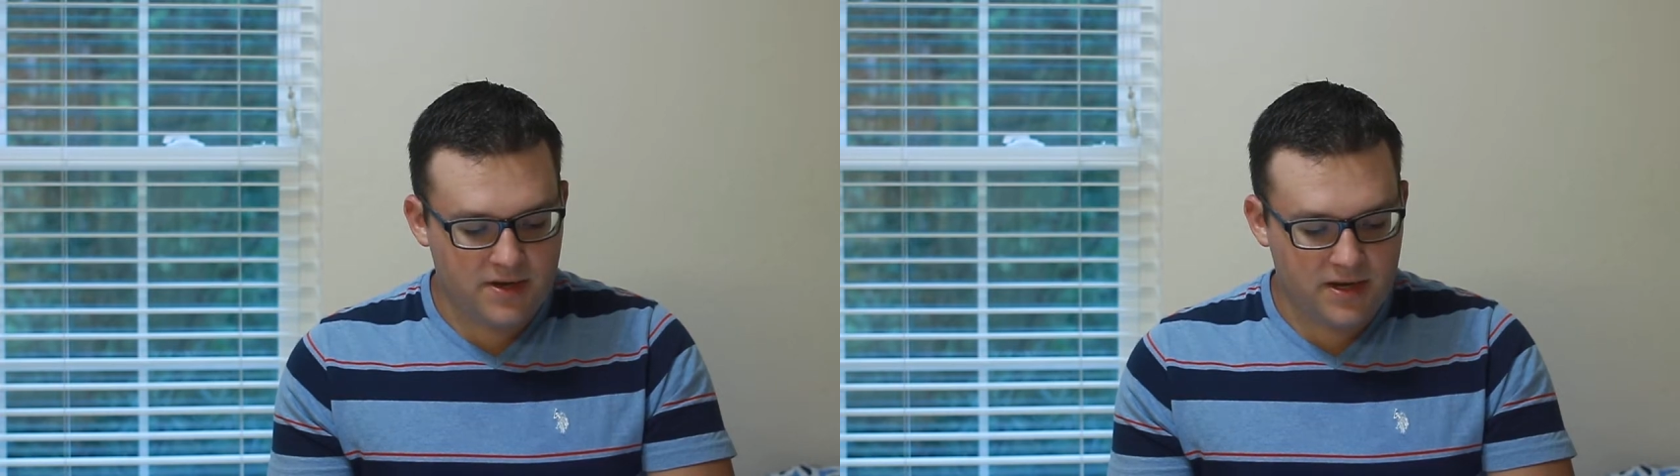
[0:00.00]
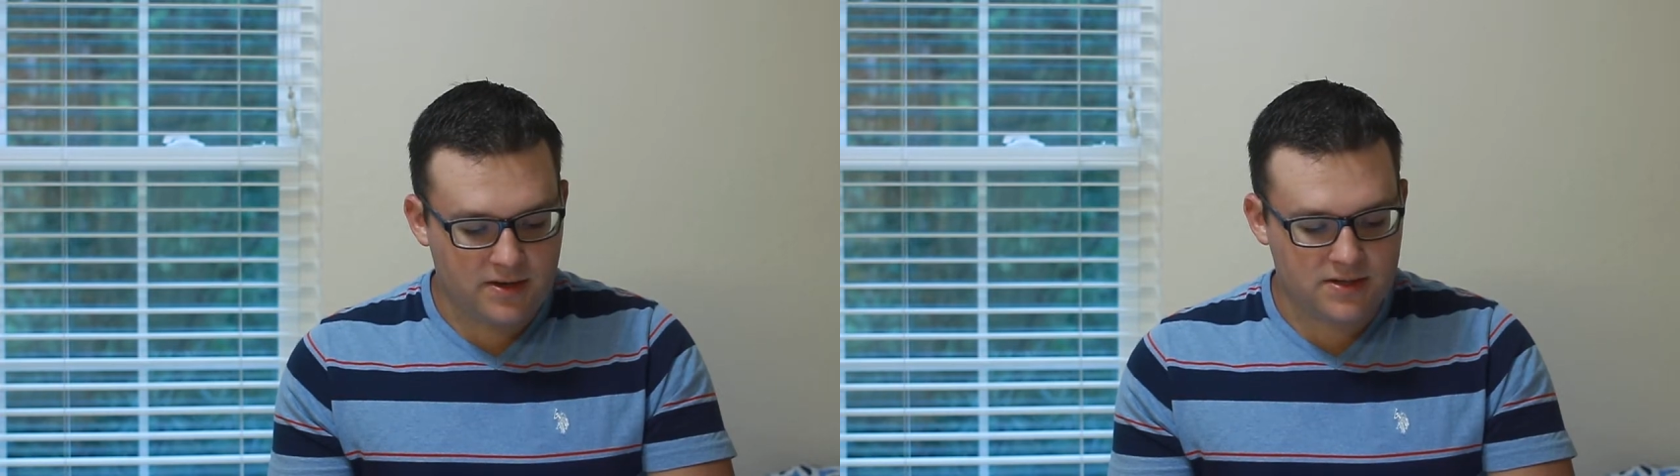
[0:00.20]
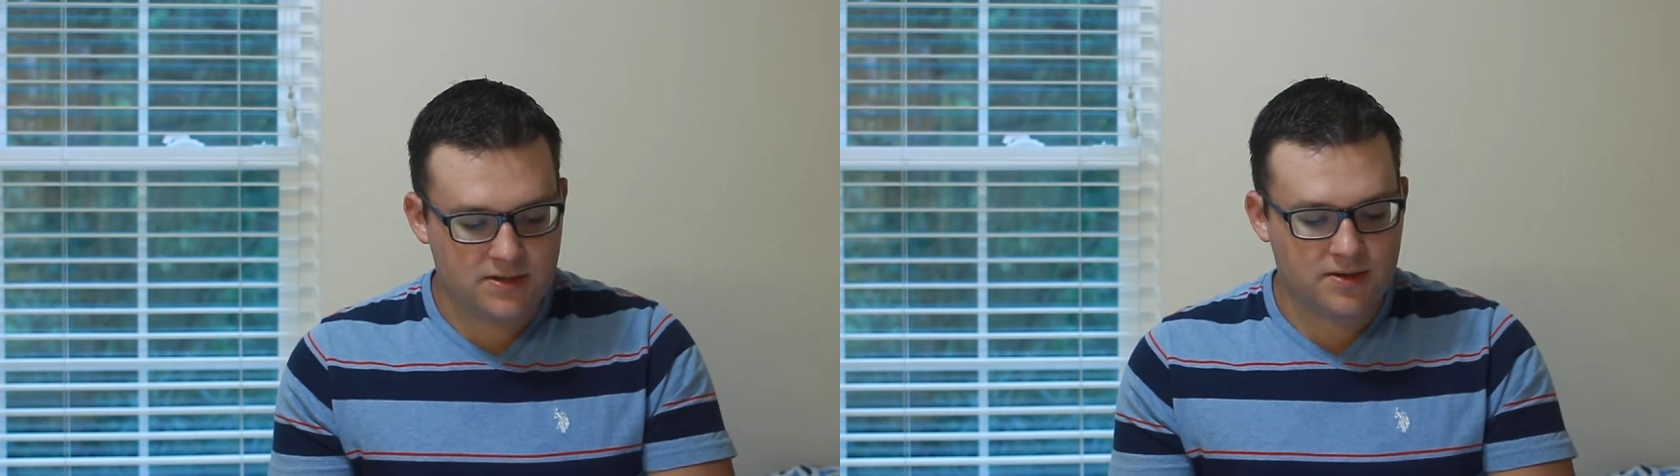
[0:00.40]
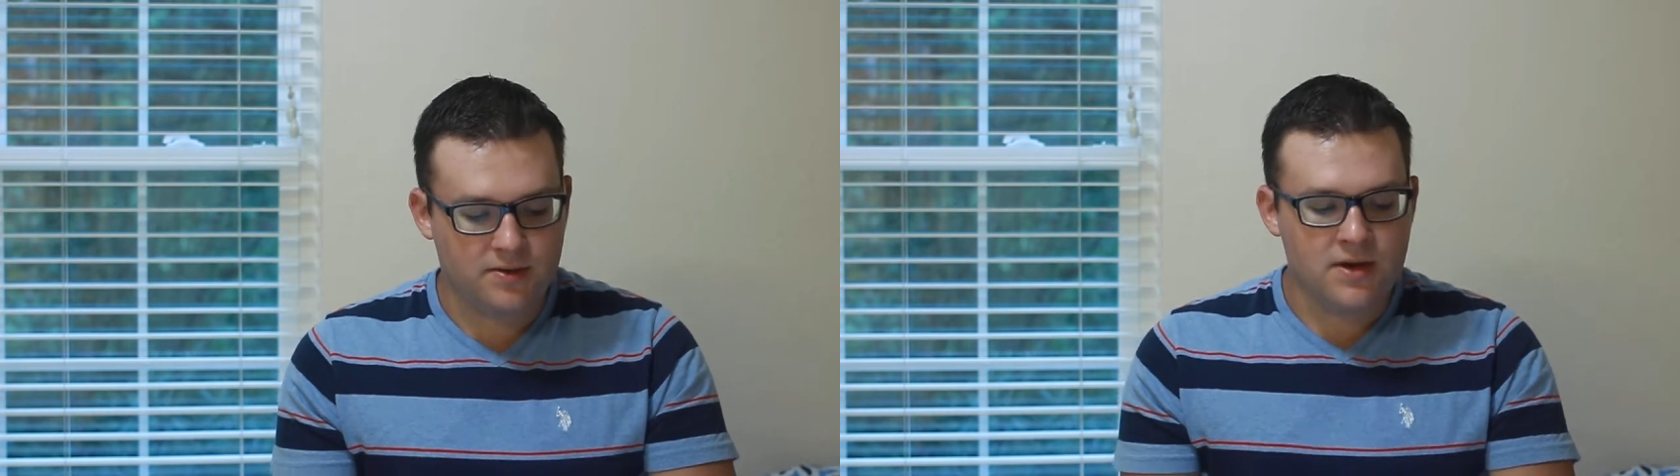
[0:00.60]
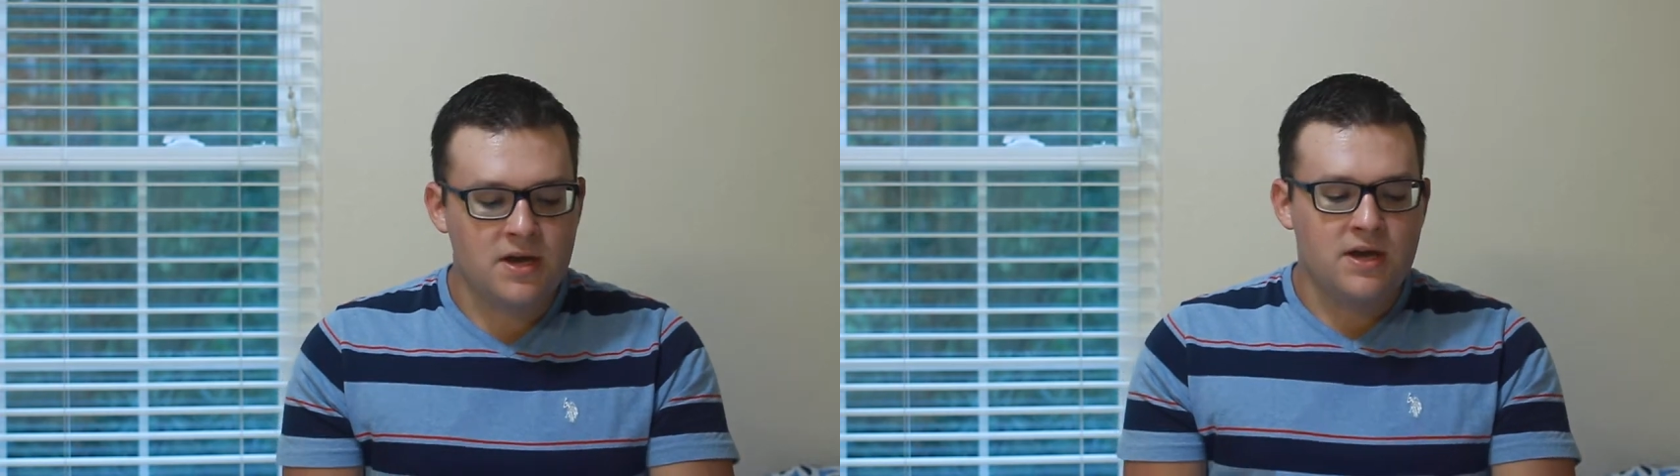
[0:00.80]
and
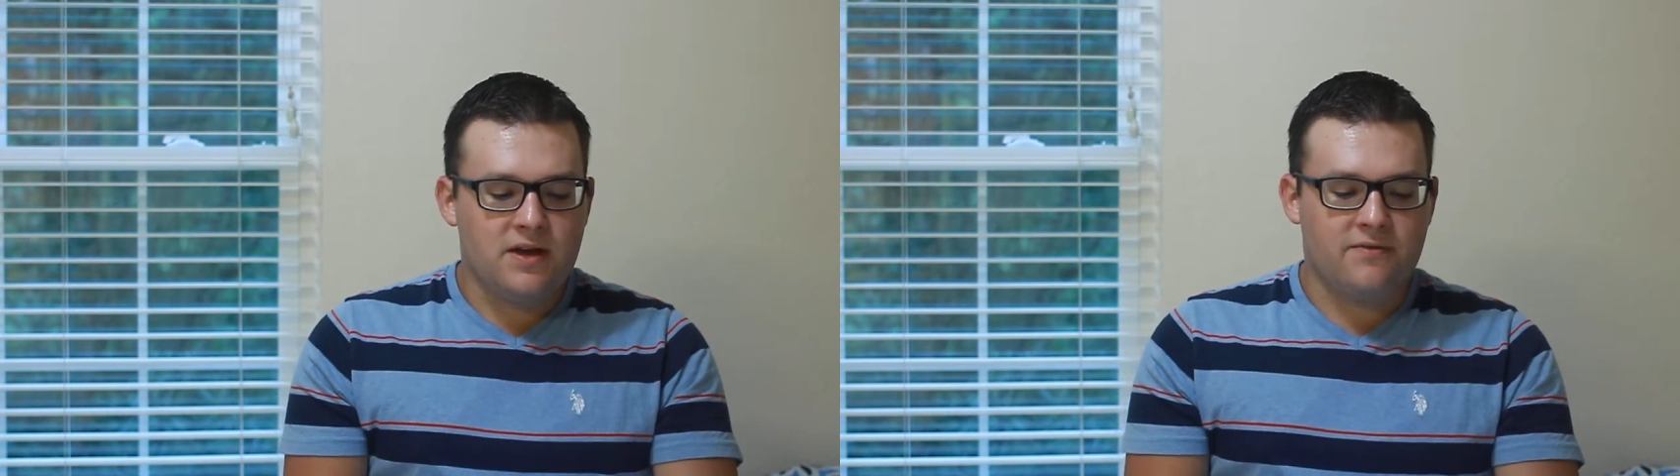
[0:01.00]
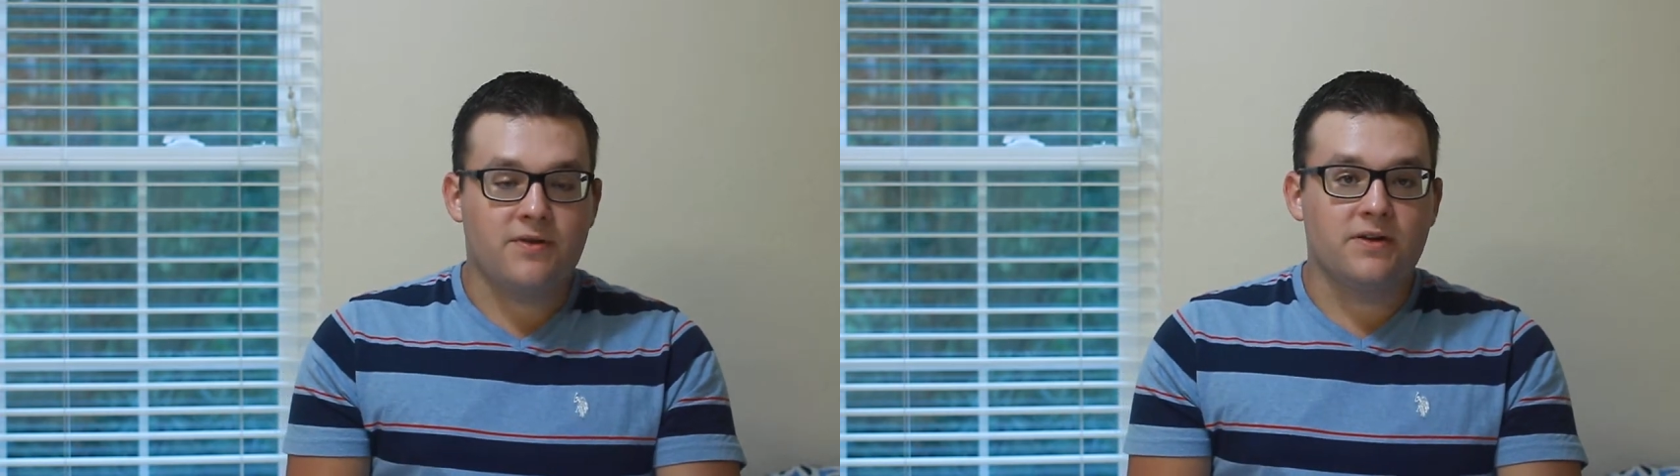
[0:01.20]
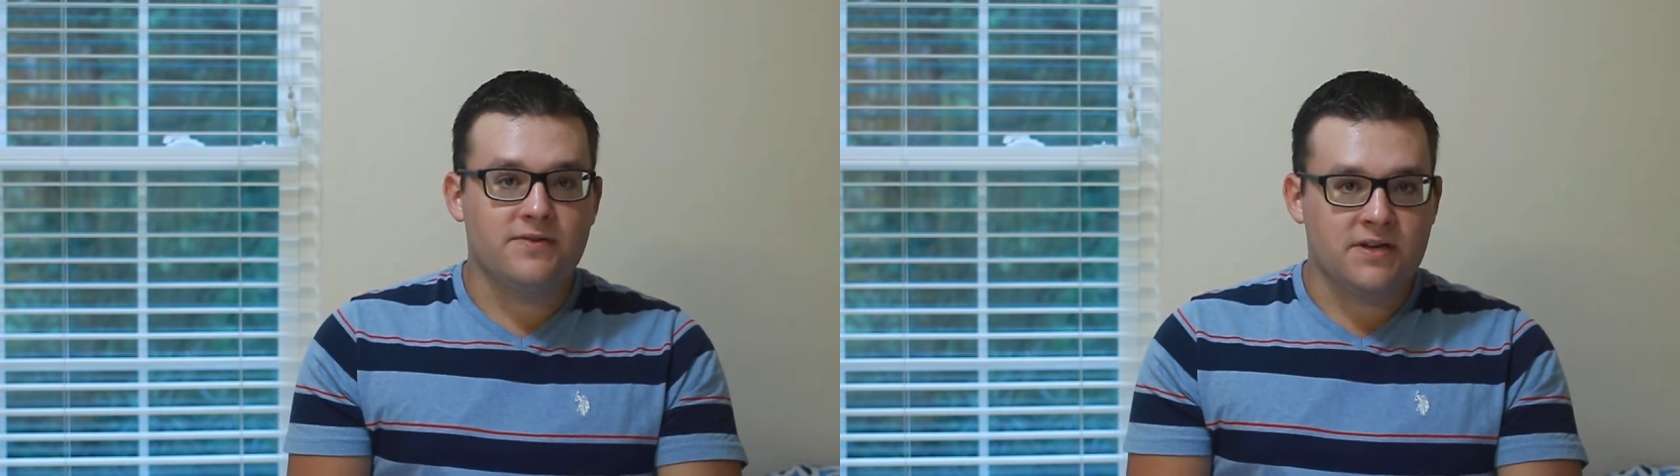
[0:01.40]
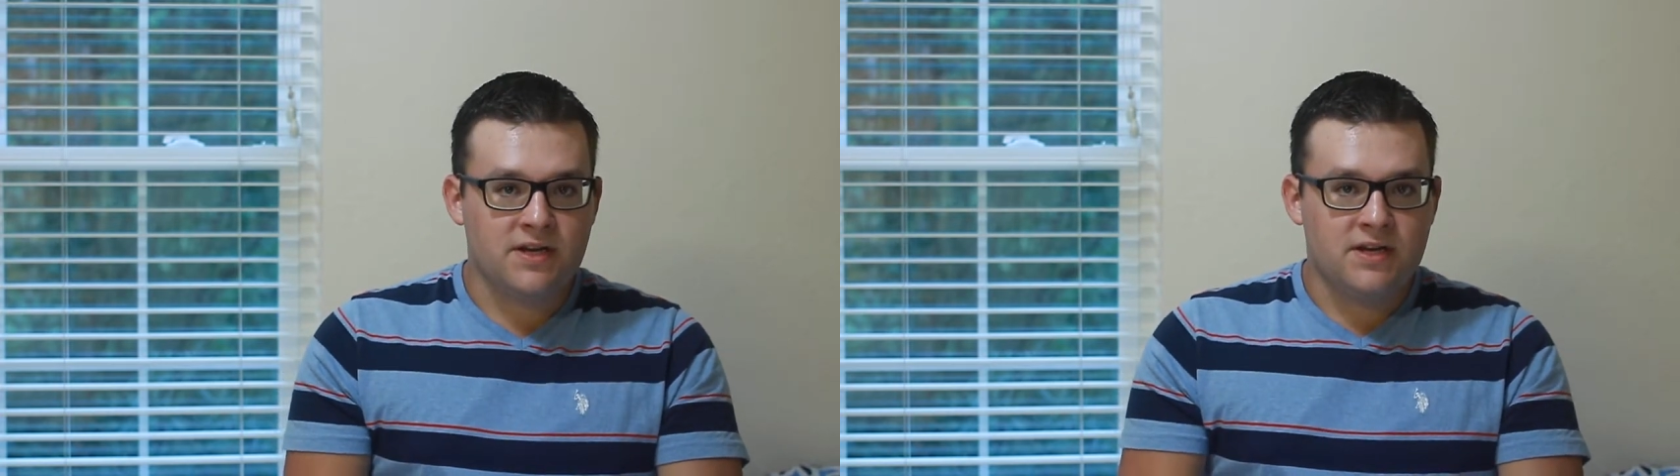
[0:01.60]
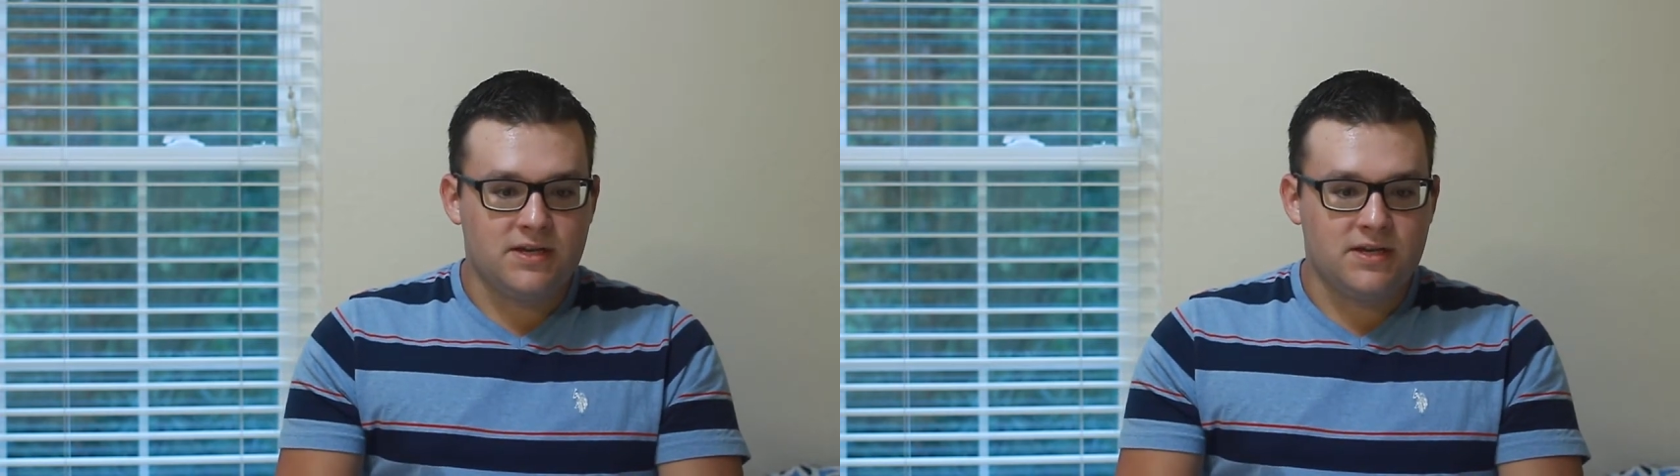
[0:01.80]
also in front of it